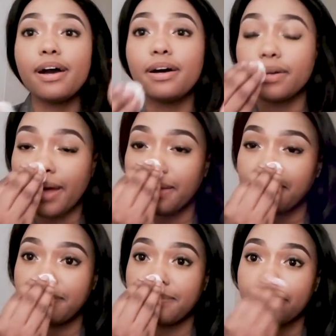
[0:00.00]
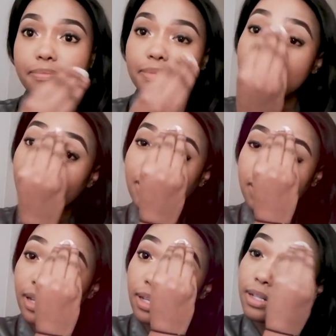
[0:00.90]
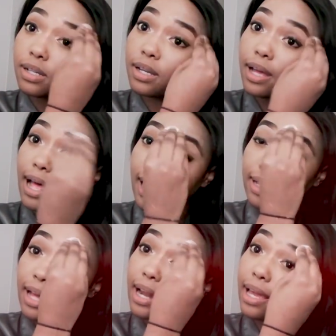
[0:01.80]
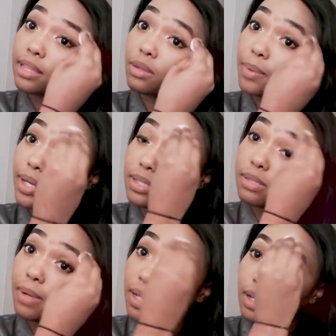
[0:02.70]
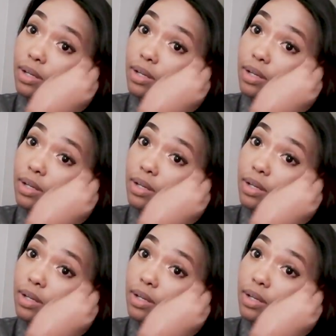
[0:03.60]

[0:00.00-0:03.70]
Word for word: Oh god, it smells good. I like, I like the way it smells.